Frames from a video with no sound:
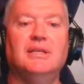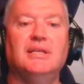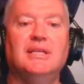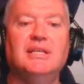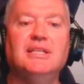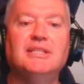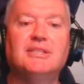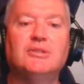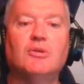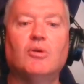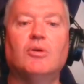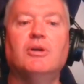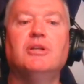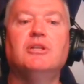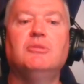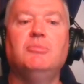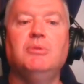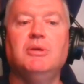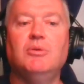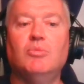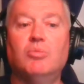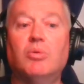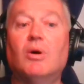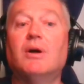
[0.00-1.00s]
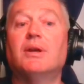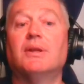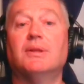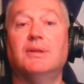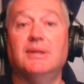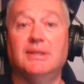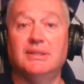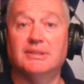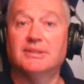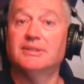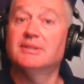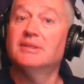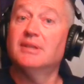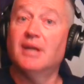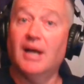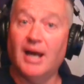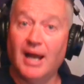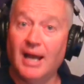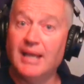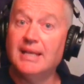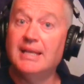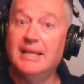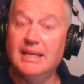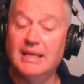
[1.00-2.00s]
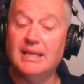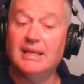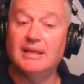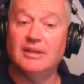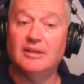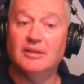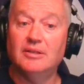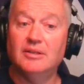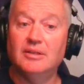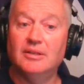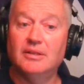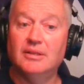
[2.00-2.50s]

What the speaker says: is going to be one of these. I get it.